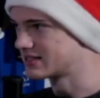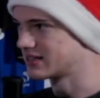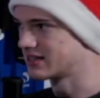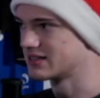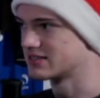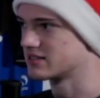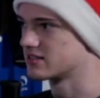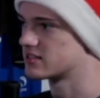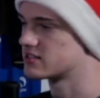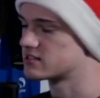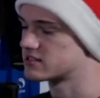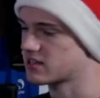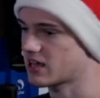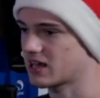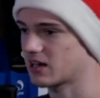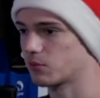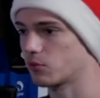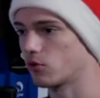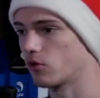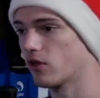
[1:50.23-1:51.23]
Is it
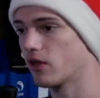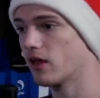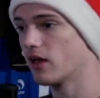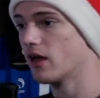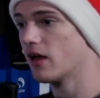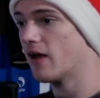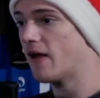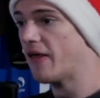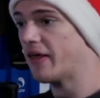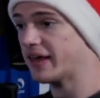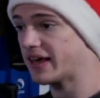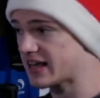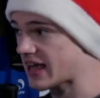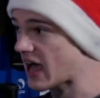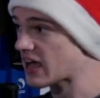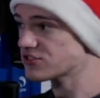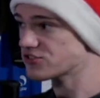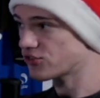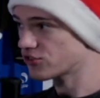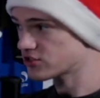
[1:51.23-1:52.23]
sustainable? He
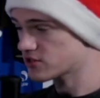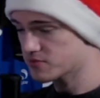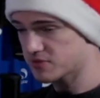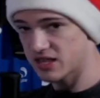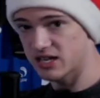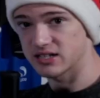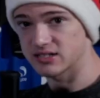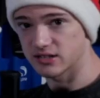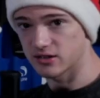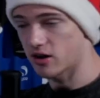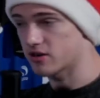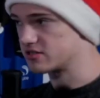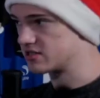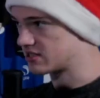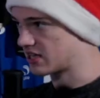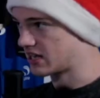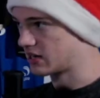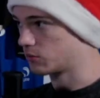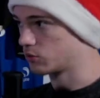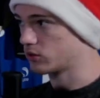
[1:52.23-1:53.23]
has learned some things that are
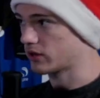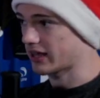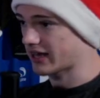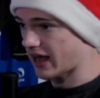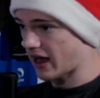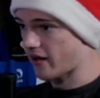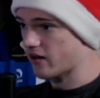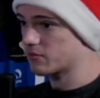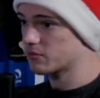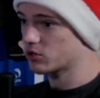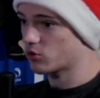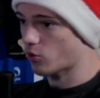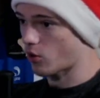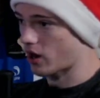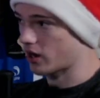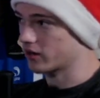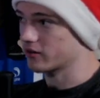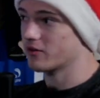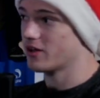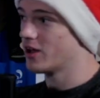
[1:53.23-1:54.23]
sustainable, like Harry
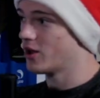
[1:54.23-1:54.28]
Maguire.